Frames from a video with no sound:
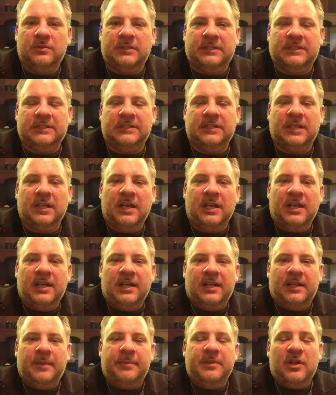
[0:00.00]
And
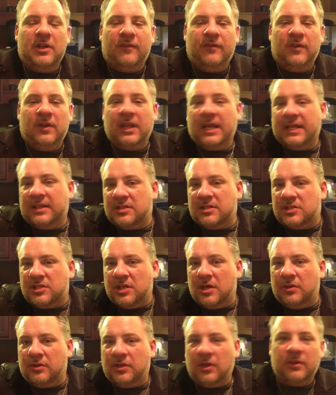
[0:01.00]
let me know if you like the
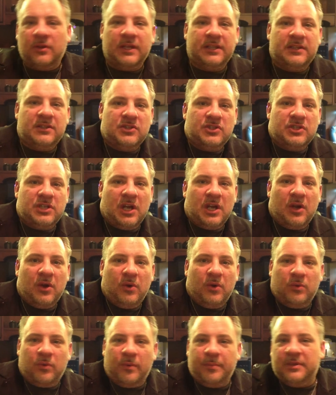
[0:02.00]
show, don't like the
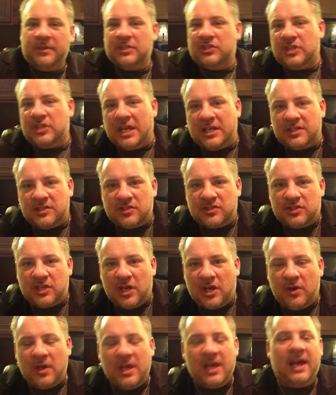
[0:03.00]
show, want me to change the
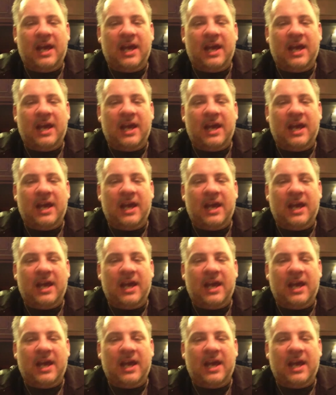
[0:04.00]
show.